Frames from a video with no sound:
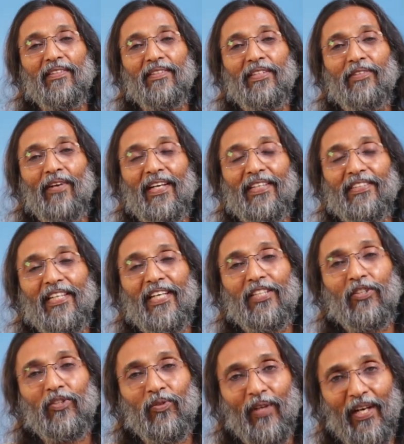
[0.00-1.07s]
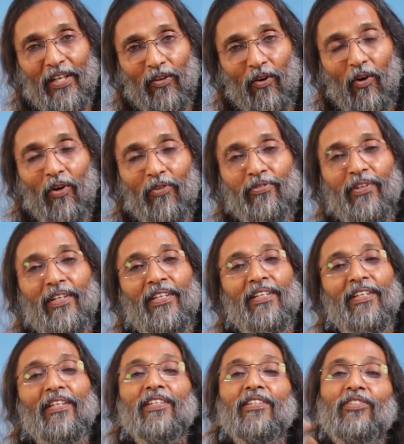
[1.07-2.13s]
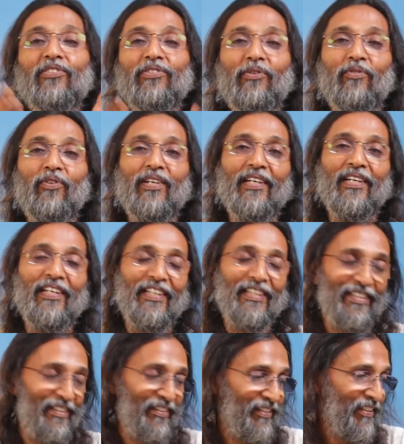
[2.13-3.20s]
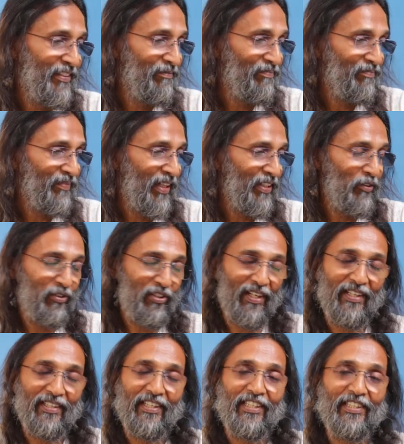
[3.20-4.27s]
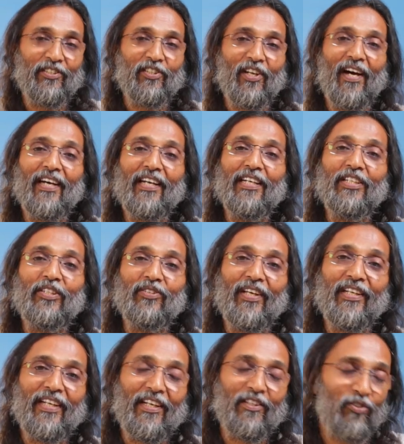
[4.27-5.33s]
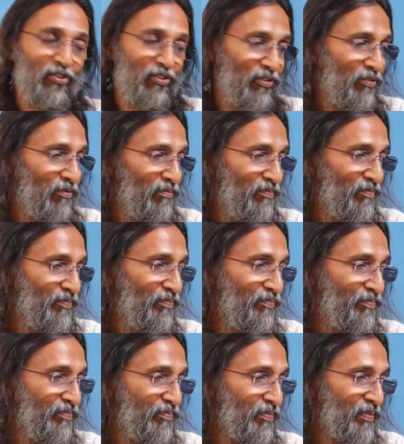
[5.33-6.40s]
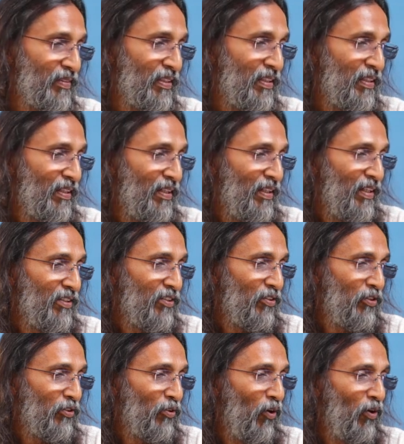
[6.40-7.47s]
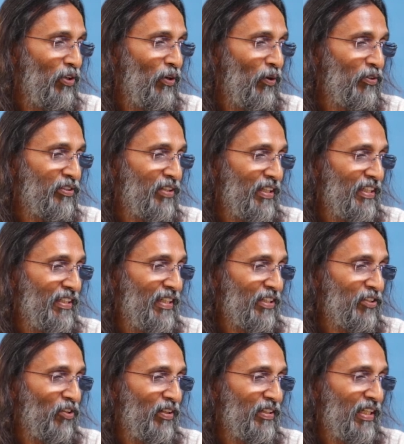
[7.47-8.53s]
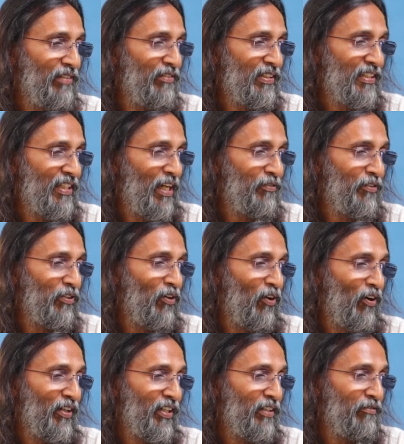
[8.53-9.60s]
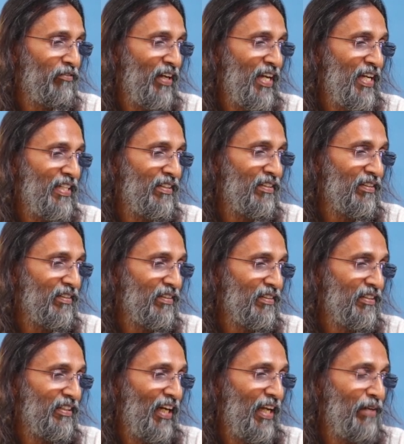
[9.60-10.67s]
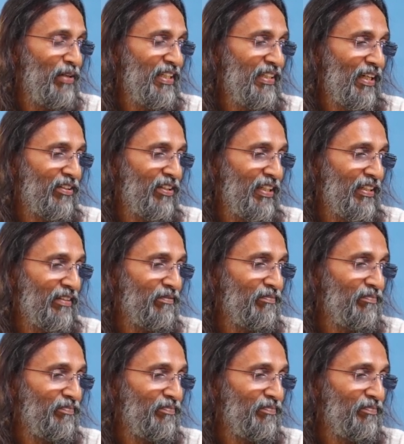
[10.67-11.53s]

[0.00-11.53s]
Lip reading: divine takes you and offer to the world, and you surrender entirely to that action. So the soul knows that it does not give itself to God in vain, claiming nothing.